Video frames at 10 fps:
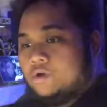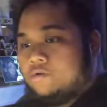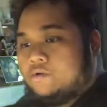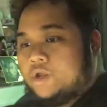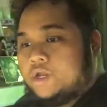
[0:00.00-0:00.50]

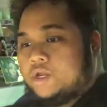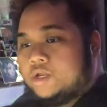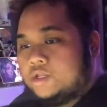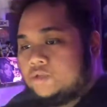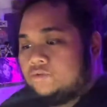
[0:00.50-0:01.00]
Alright,
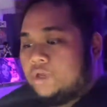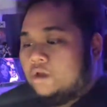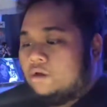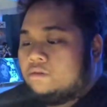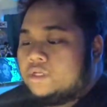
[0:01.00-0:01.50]
so yeah,
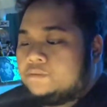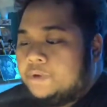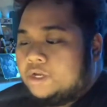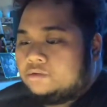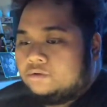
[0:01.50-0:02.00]
all these
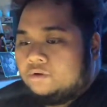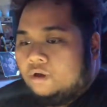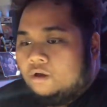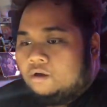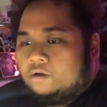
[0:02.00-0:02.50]
packs are
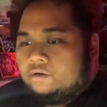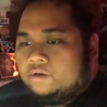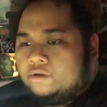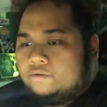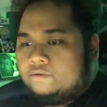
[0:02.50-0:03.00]

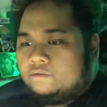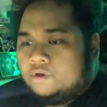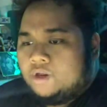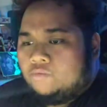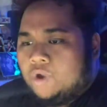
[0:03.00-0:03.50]

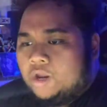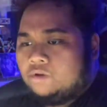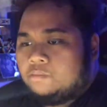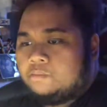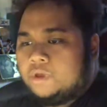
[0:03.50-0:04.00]
kind of
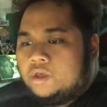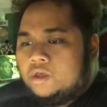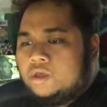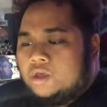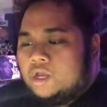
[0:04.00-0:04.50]
random.
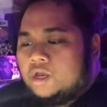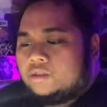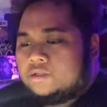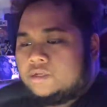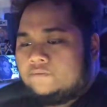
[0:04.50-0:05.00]
I got
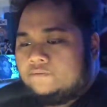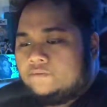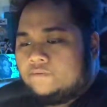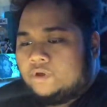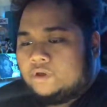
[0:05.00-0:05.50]
this off of
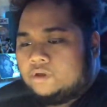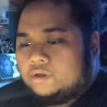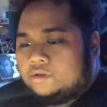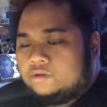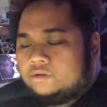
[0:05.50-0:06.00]
what
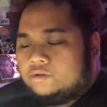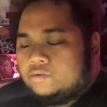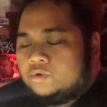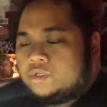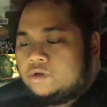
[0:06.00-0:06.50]

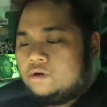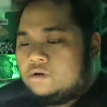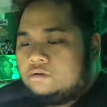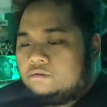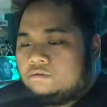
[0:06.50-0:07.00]
was that
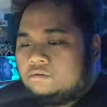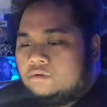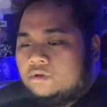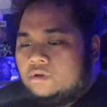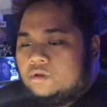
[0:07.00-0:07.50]
called?
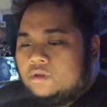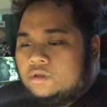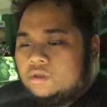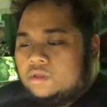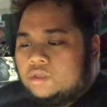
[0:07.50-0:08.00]

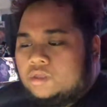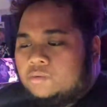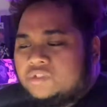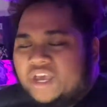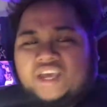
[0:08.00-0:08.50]
It
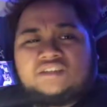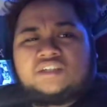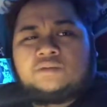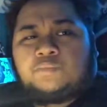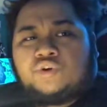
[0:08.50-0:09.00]
was an
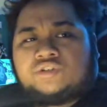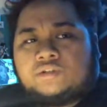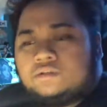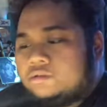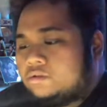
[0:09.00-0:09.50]
Etsy person.